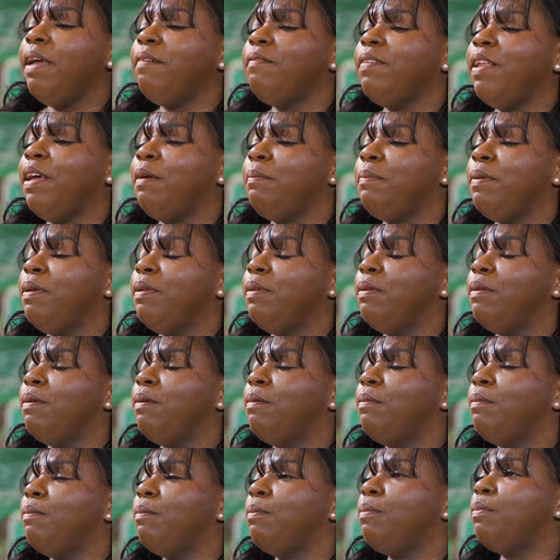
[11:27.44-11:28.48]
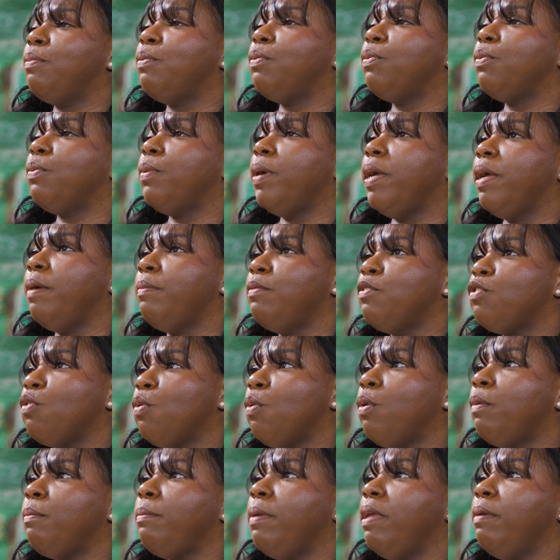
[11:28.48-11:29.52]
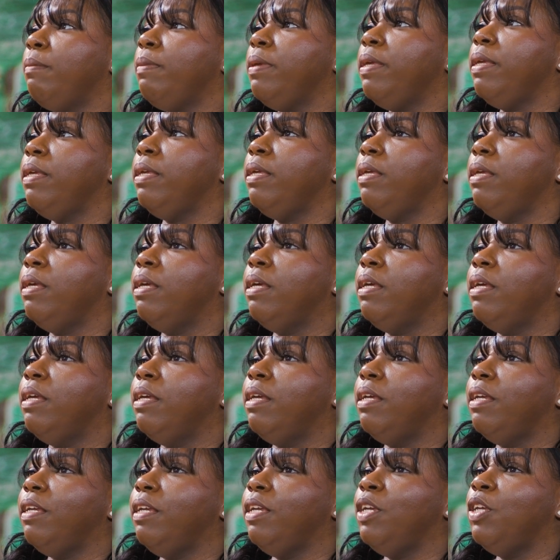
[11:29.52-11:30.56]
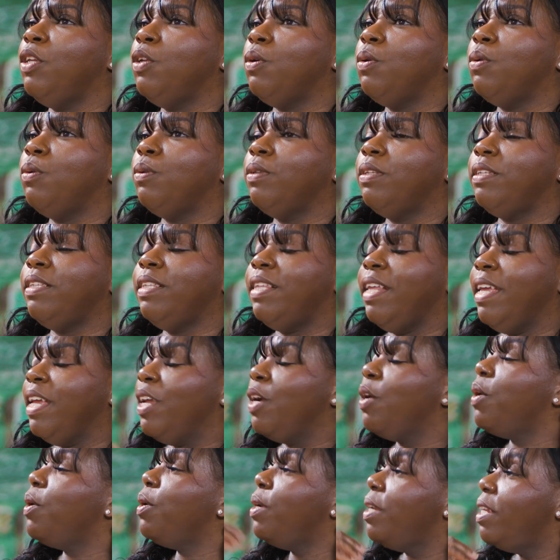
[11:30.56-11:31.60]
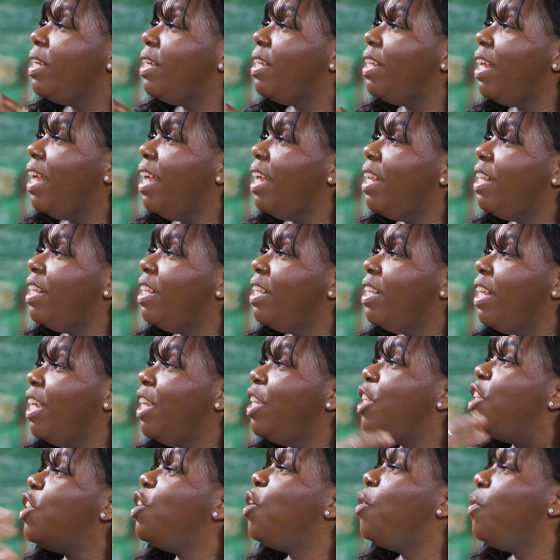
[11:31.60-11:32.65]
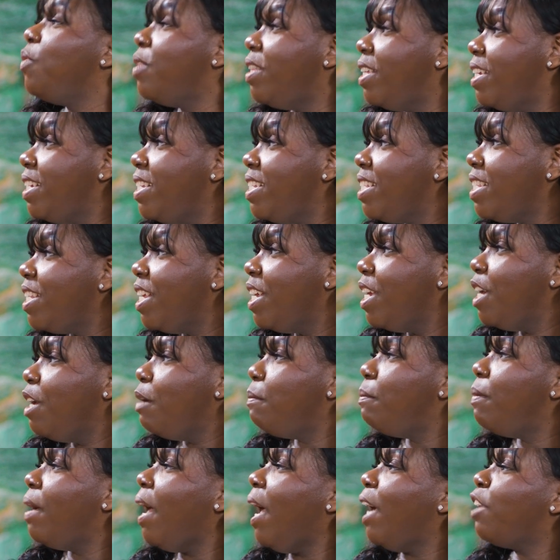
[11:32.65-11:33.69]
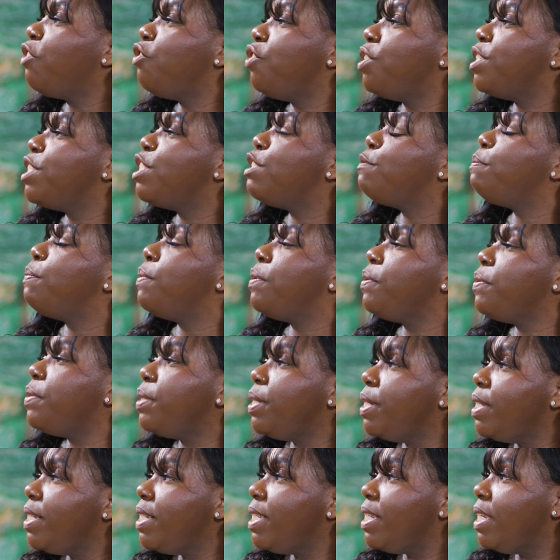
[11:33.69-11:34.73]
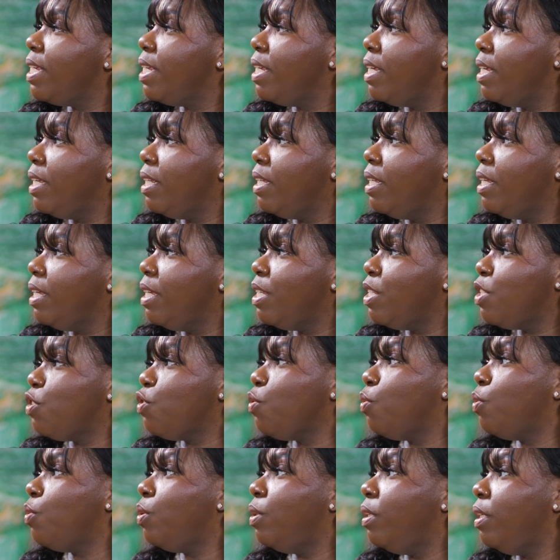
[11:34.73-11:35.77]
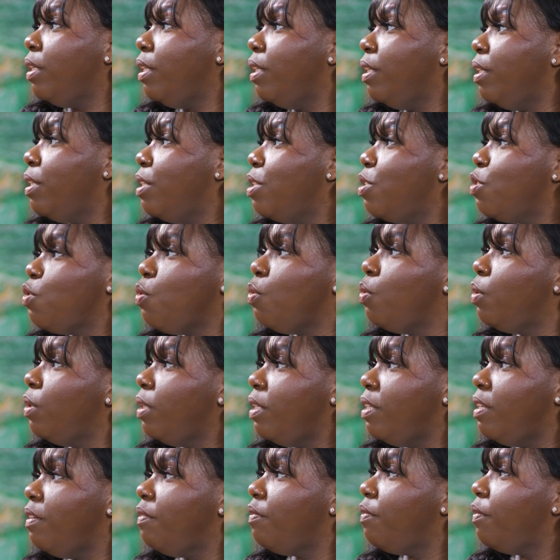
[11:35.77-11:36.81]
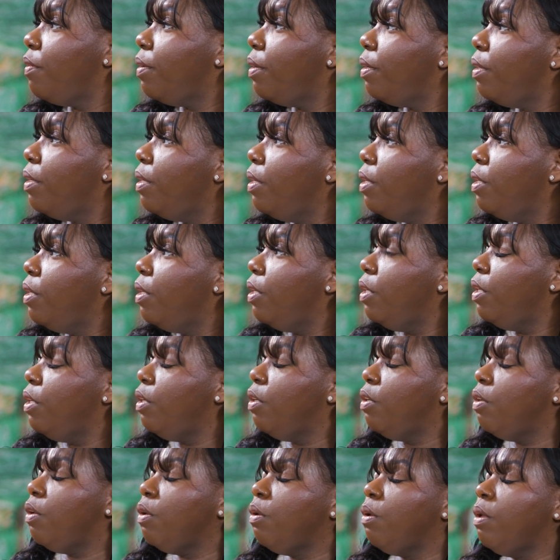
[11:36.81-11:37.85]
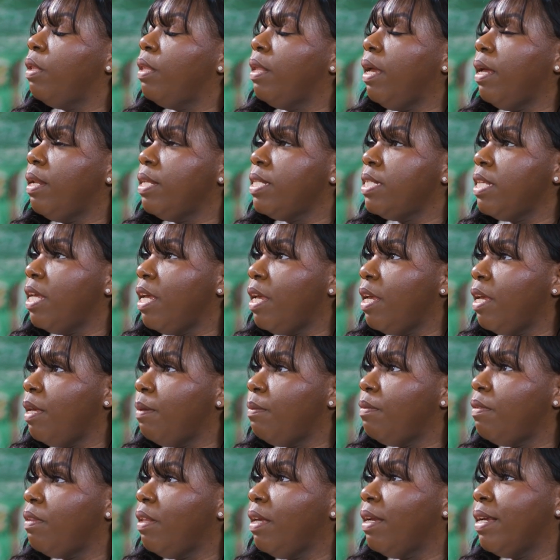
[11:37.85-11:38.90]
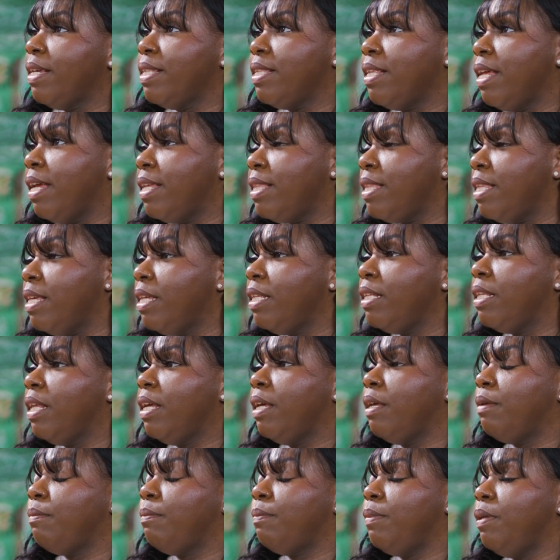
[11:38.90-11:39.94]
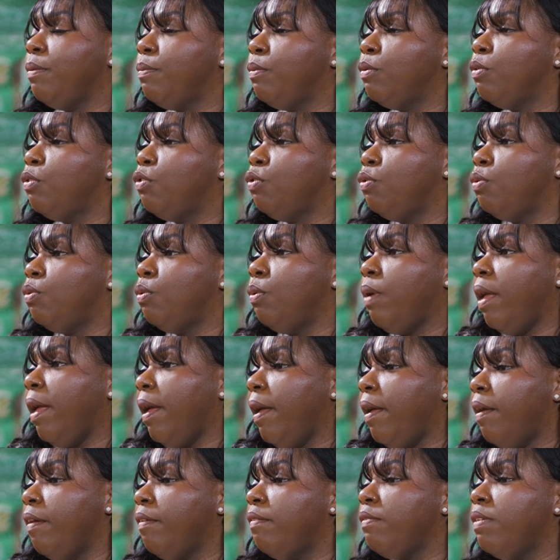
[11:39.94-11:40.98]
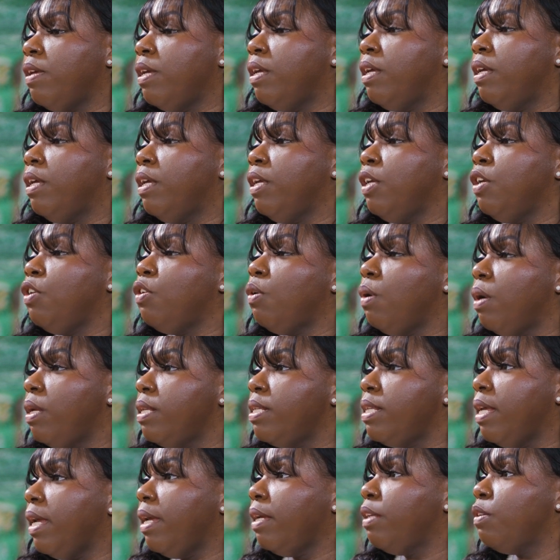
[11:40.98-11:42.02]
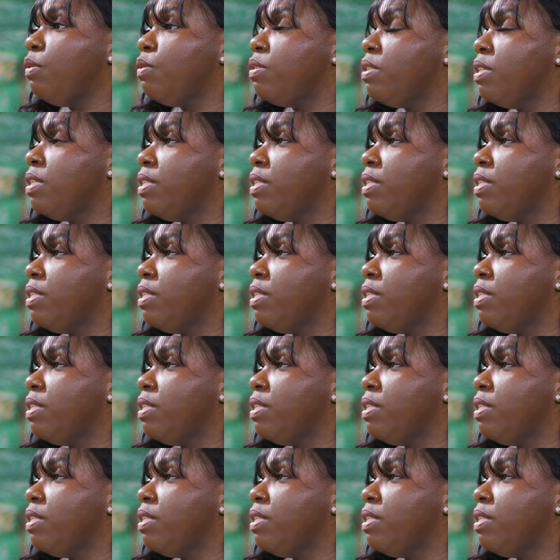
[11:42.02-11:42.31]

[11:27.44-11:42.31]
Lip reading: have not been prepped, or maybe they heard it and they know this, but actually experiencing it is totally different. A lot of times, like I think that people do have, undiagnosed